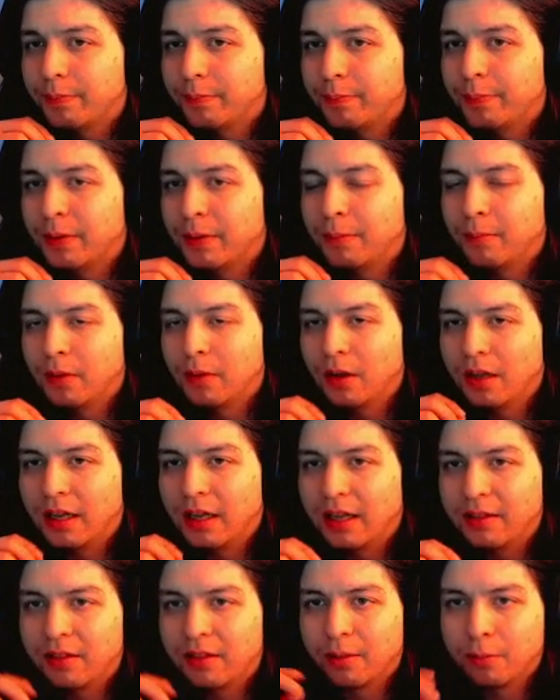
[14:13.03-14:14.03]
But
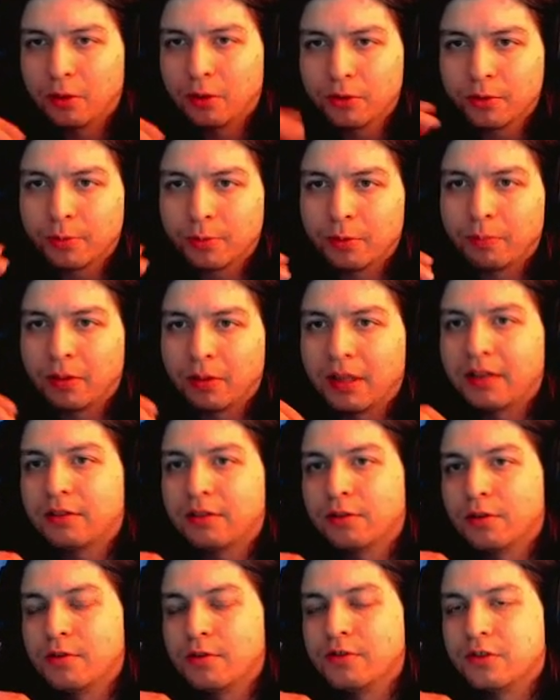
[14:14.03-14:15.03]
the multiple
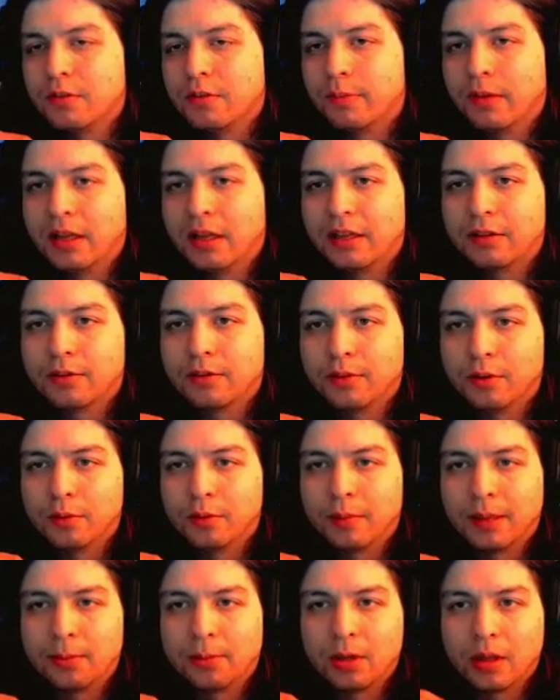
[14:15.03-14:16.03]
playthroughs you play through,
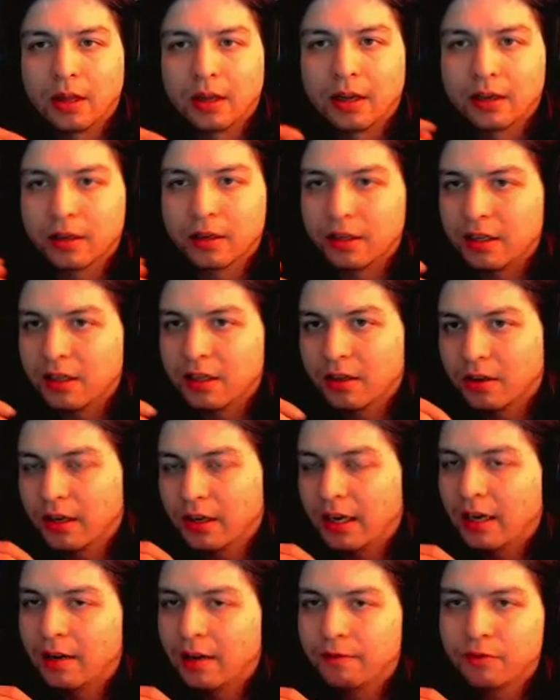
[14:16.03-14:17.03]
maybe like a year
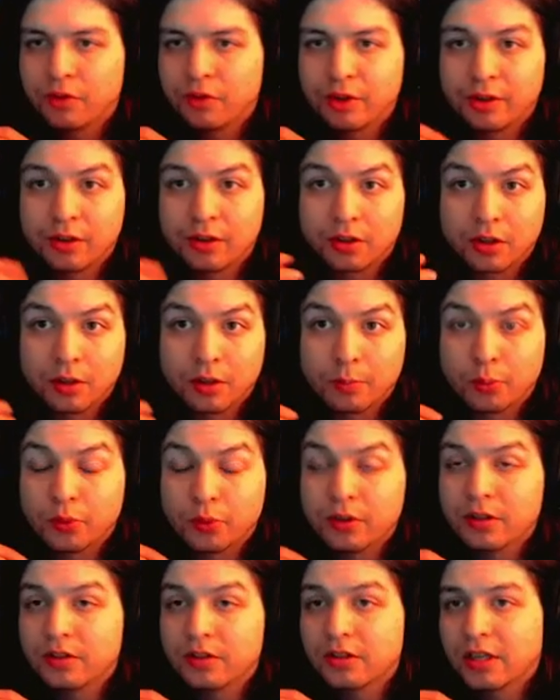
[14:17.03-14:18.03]
after, a couple
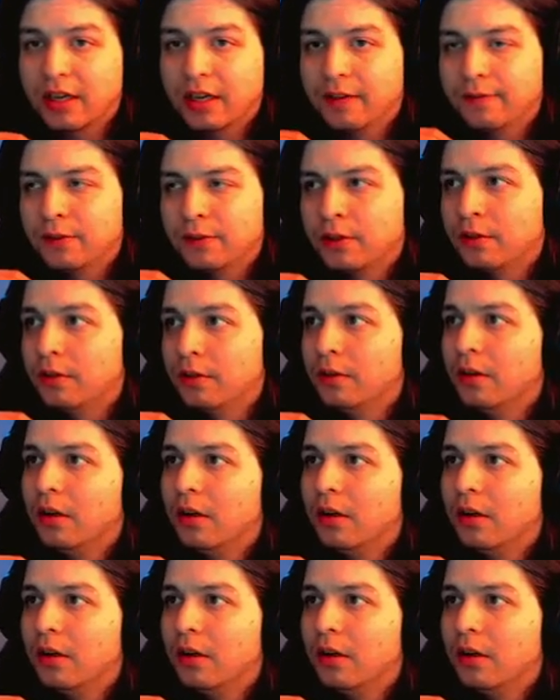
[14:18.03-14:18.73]
years after.